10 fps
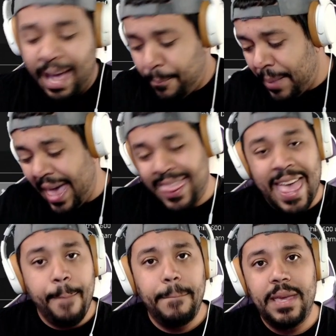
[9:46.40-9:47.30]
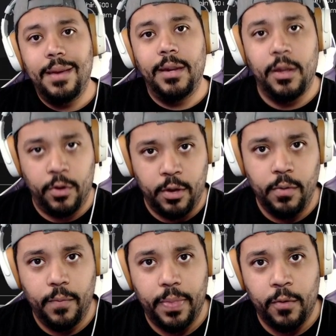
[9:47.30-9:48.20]
by them being near
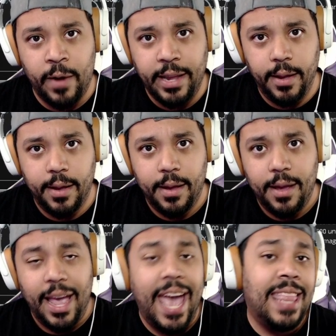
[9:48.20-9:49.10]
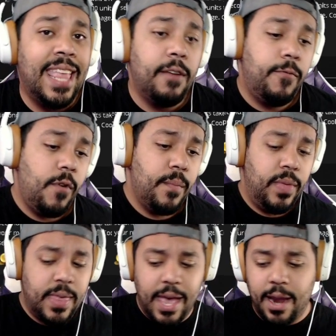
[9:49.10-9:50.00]
you, right? And then
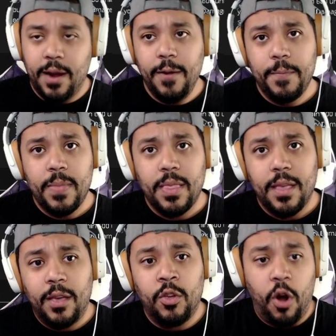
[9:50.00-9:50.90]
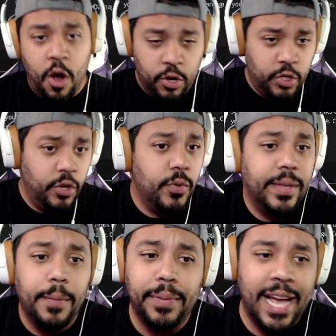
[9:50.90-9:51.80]
from there, You're also doing
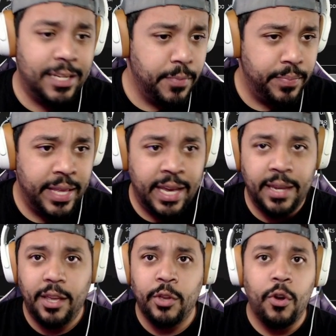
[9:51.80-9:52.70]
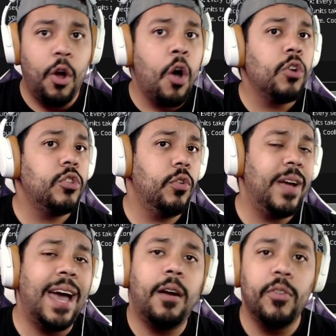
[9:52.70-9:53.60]
the plasma blade. You're also
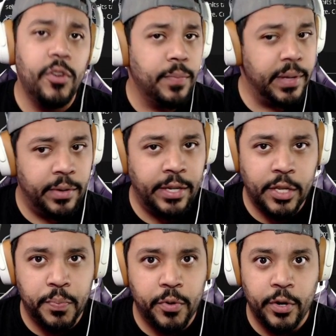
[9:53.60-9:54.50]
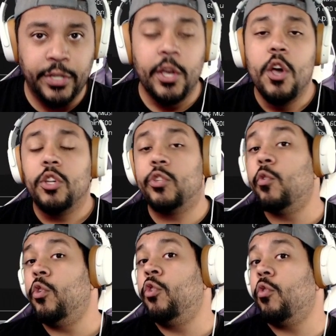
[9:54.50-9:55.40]
got all your abilities as Boris, so
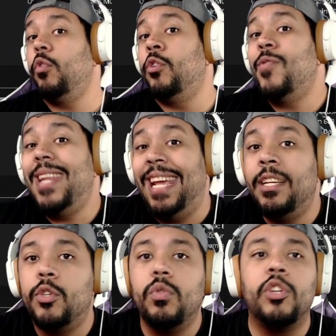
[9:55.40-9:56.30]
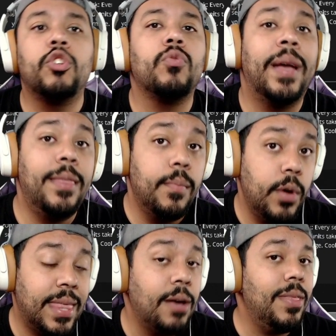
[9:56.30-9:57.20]
you can easily shred them
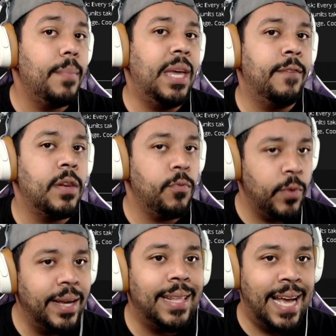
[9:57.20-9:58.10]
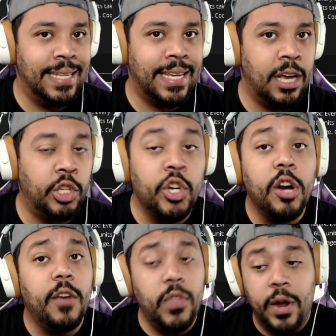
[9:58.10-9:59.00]
without them even realizing. A
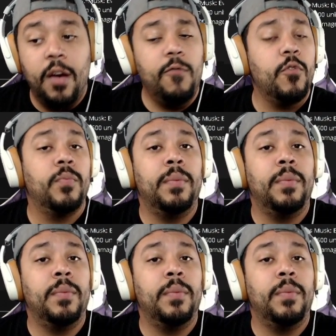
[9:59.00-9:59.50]
chunk of their health will be